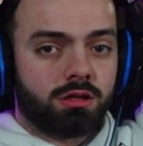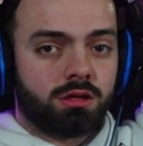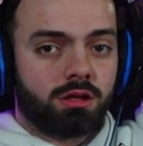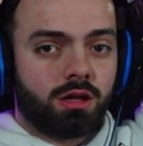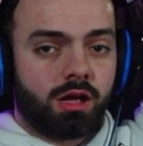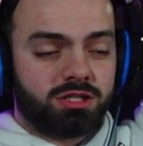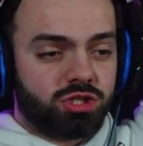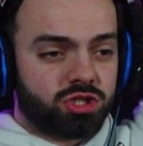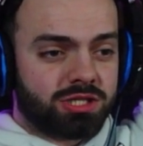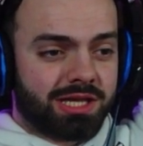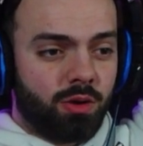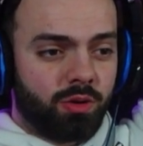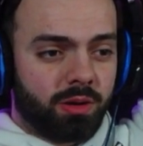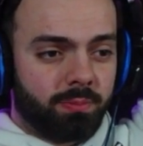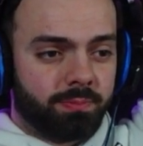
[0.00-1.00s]
Has he just
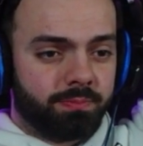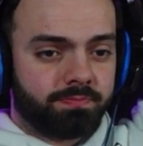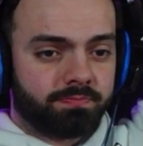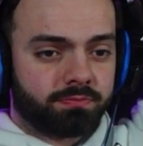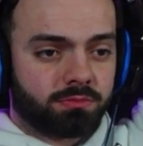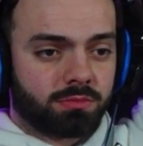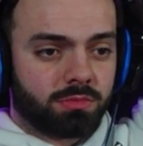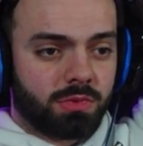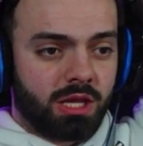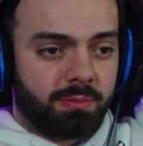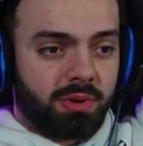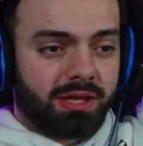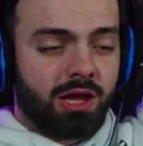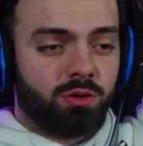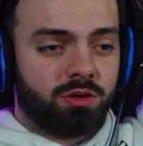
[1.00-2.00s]
killed him?
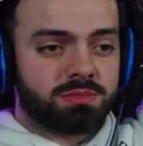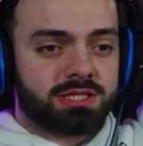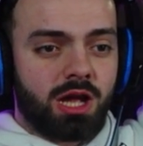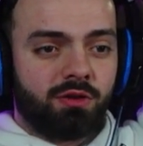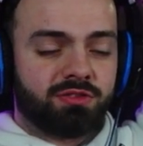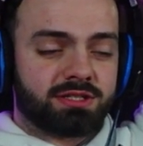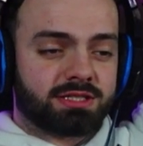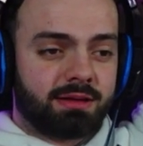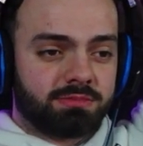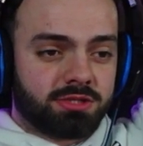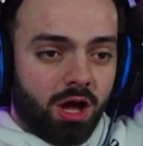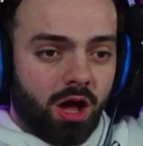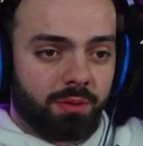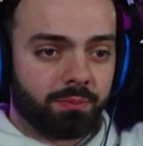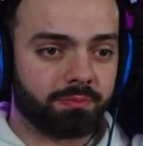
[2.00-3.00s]
But killed himself at the same
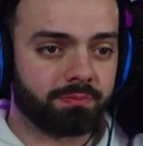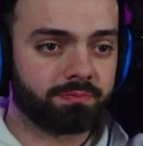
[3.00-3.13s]
time?